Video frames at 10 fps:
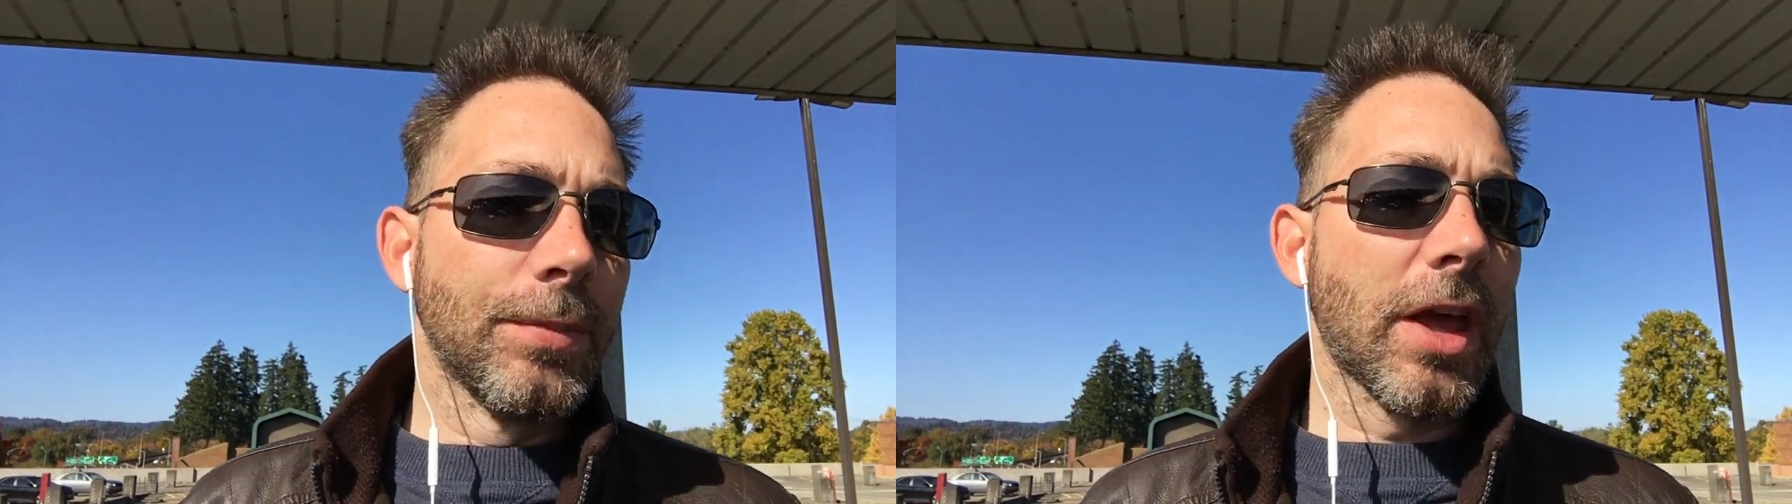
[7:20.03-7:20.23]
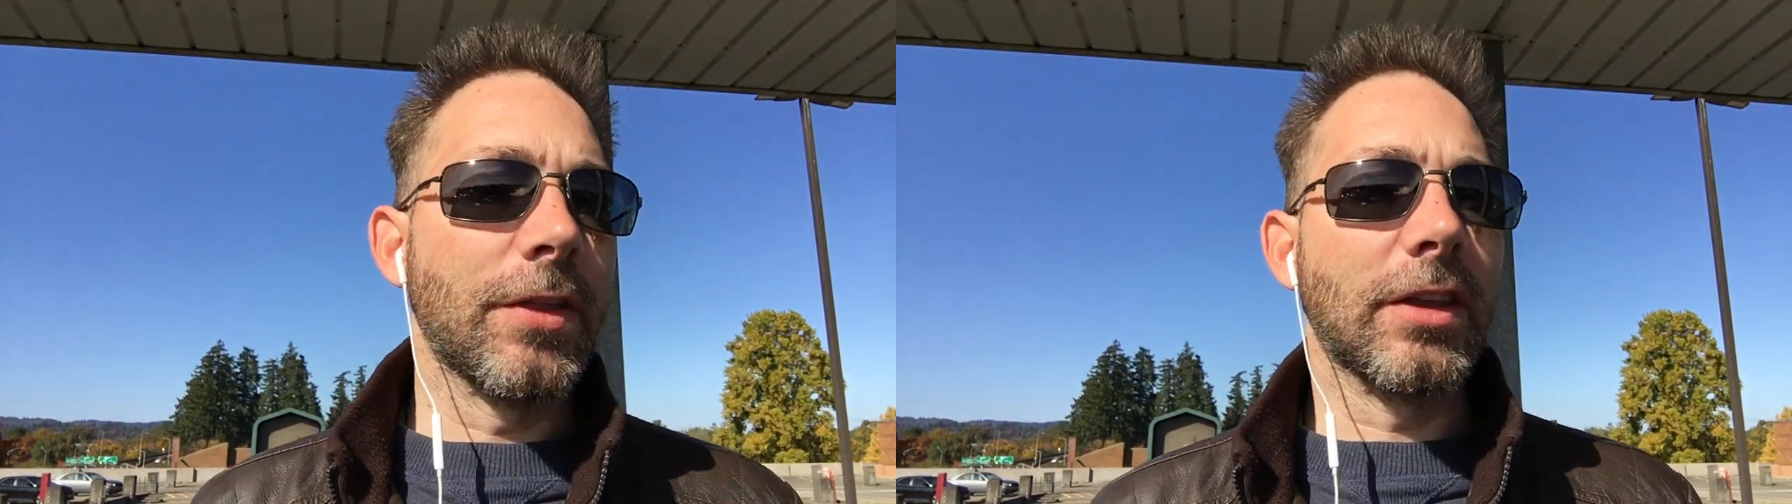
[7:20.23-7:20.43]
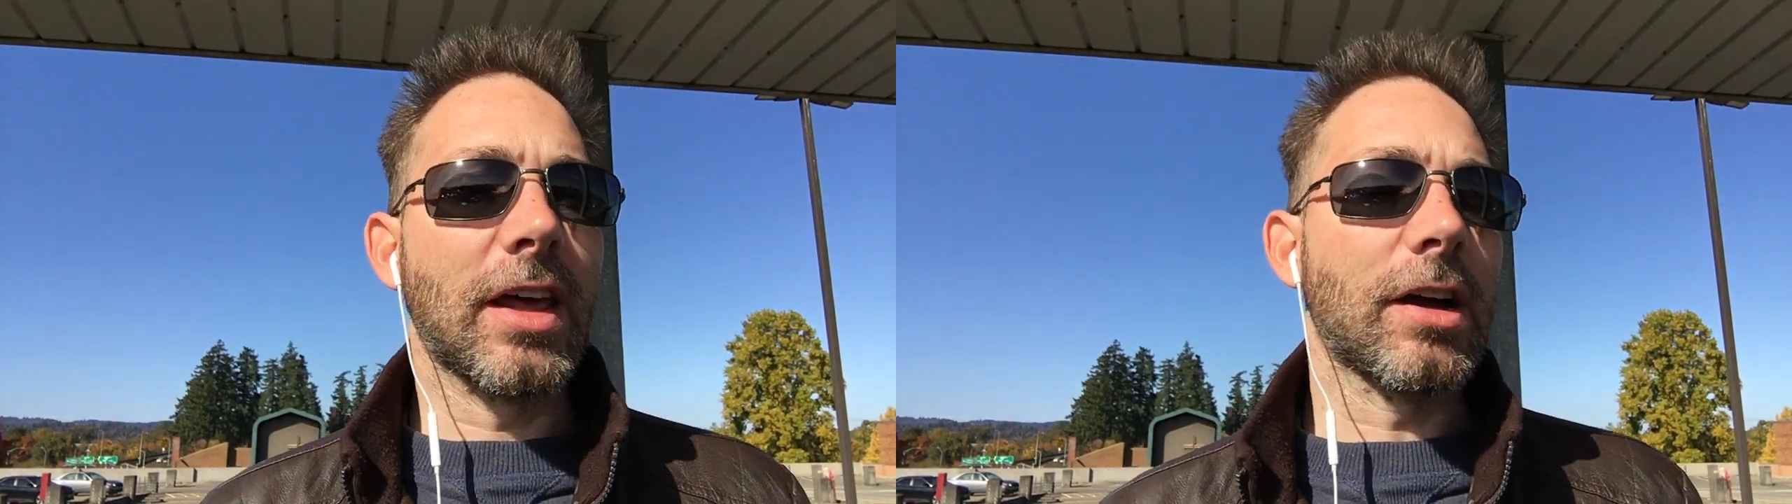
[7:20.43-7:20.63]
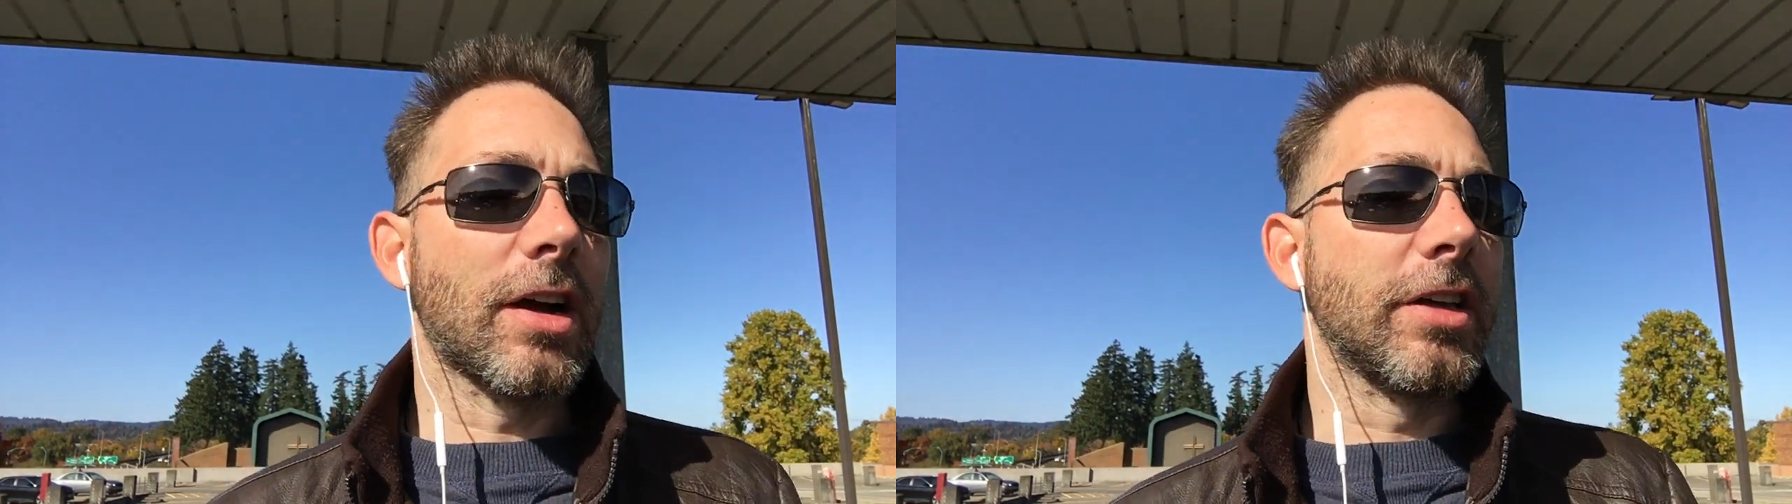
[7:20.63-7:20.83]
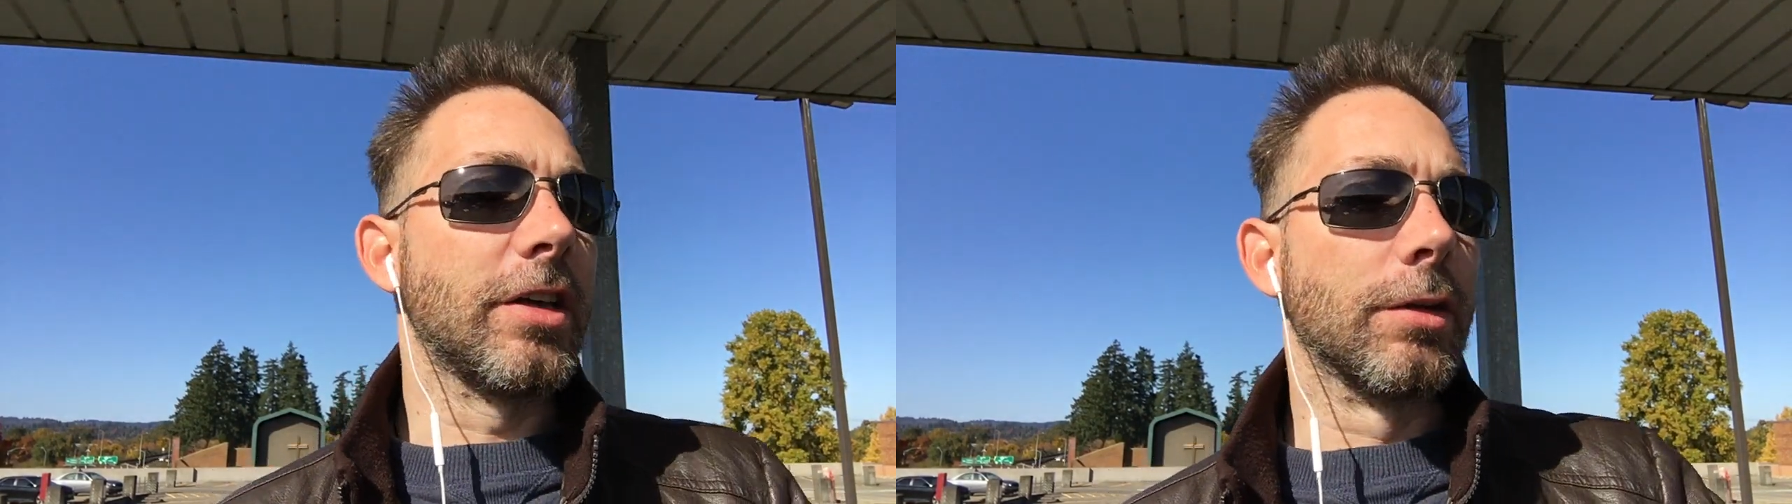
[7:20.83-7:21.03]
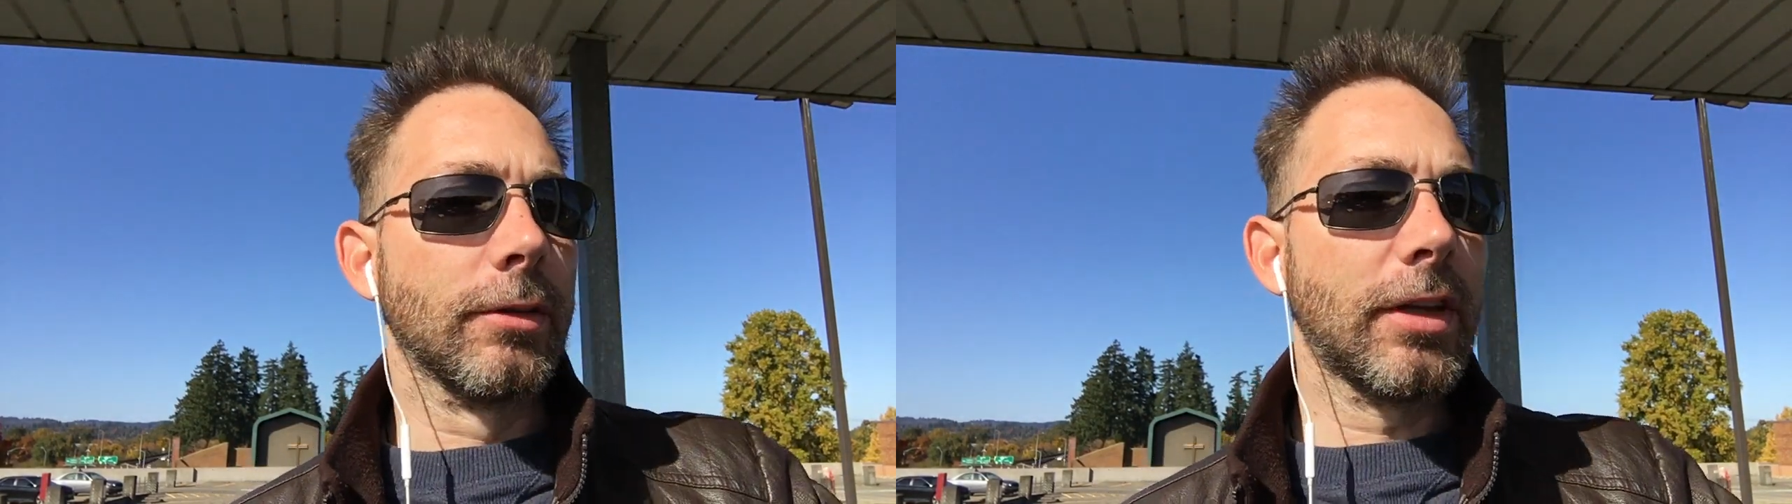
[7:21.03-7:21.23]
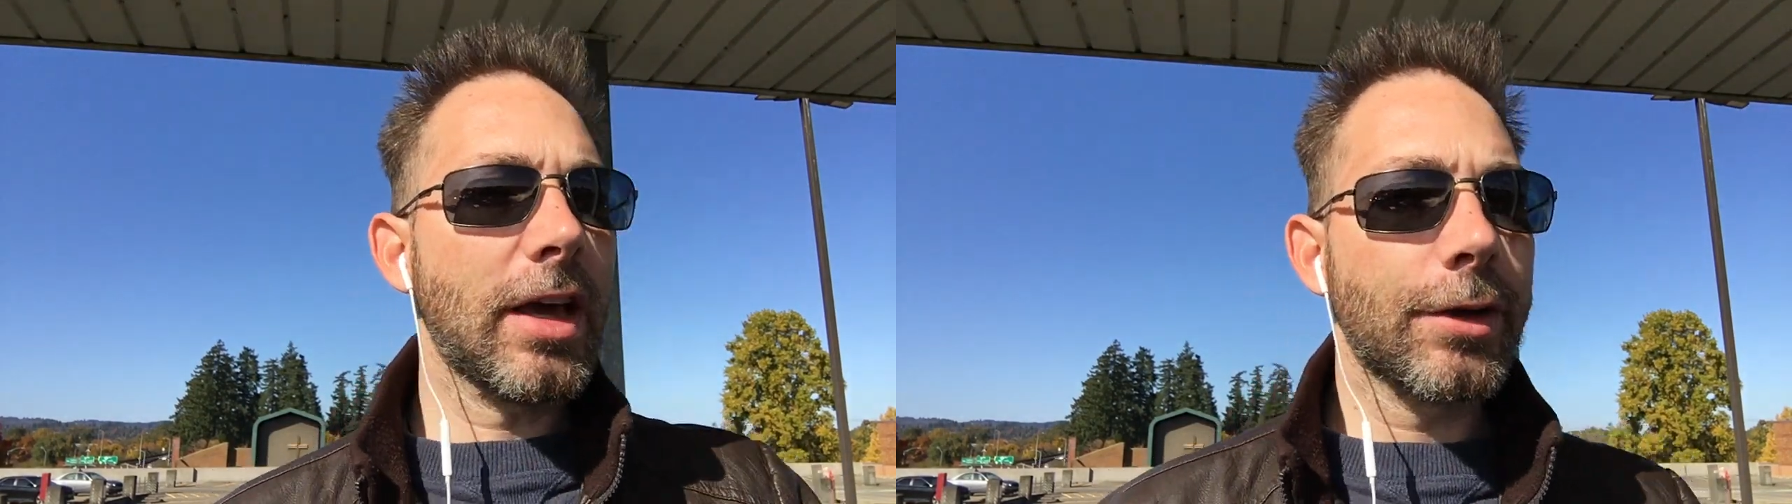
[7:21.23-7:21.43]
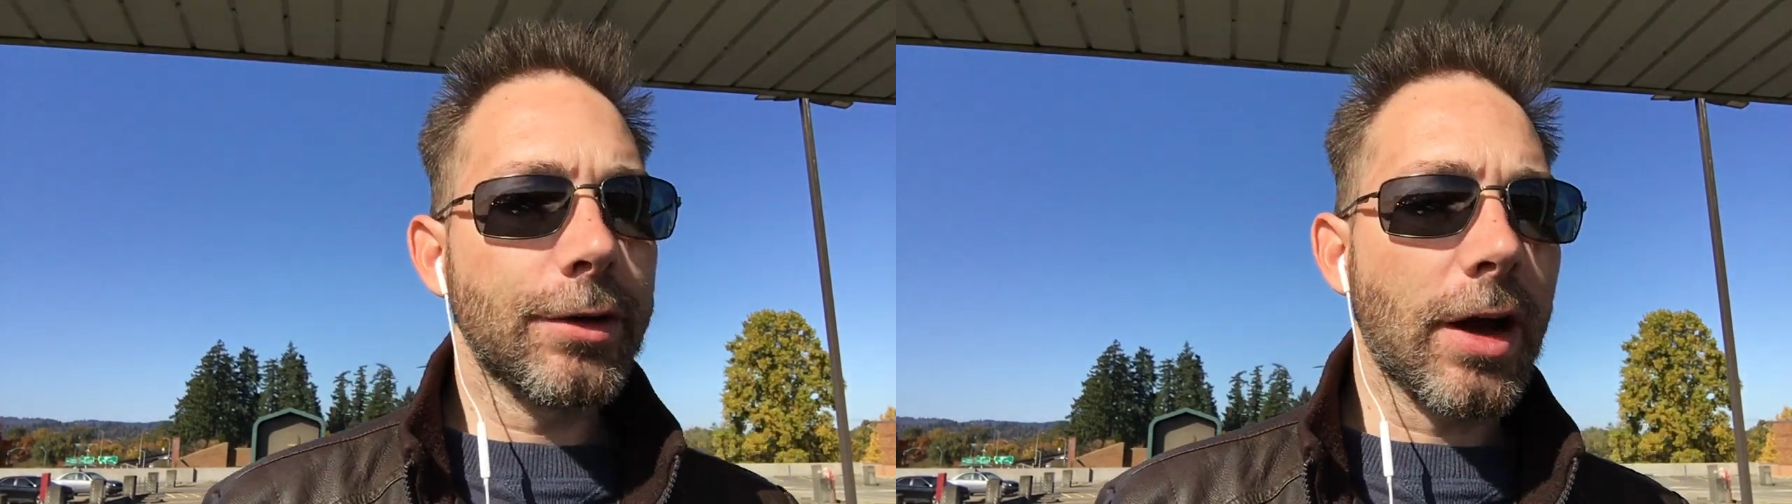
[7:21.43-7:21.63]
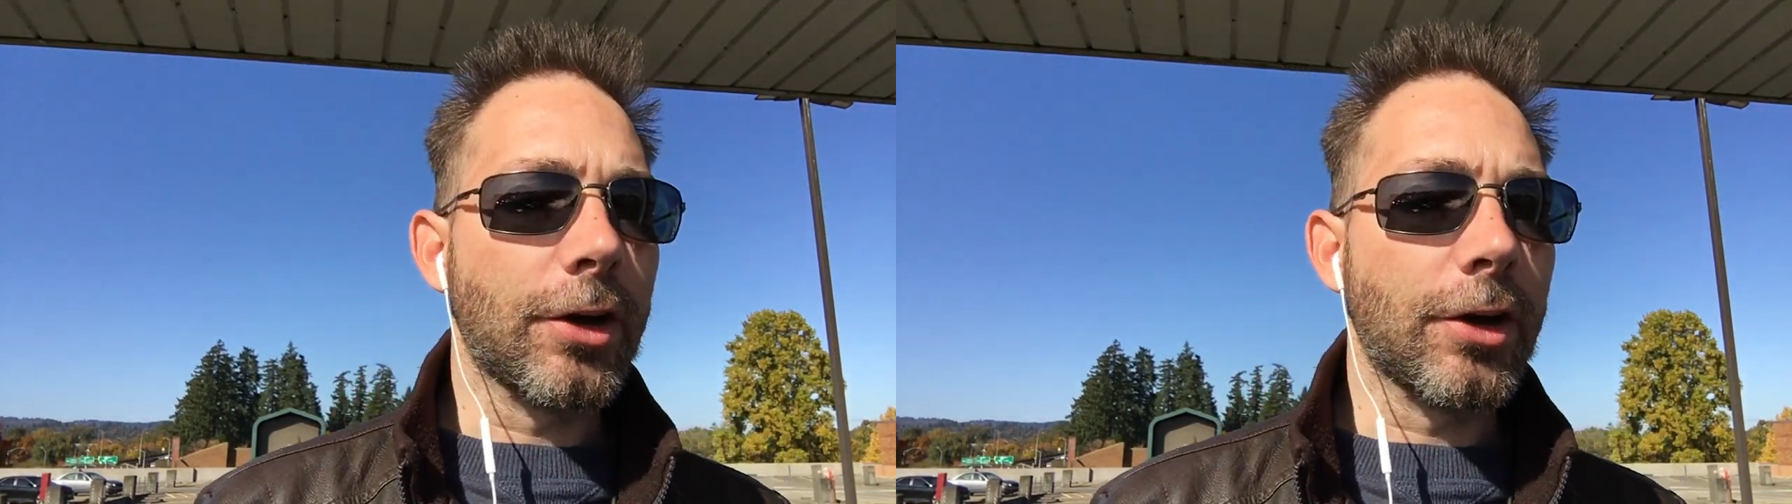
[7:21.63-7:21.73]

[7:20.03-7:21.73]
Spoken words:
And then like a year later,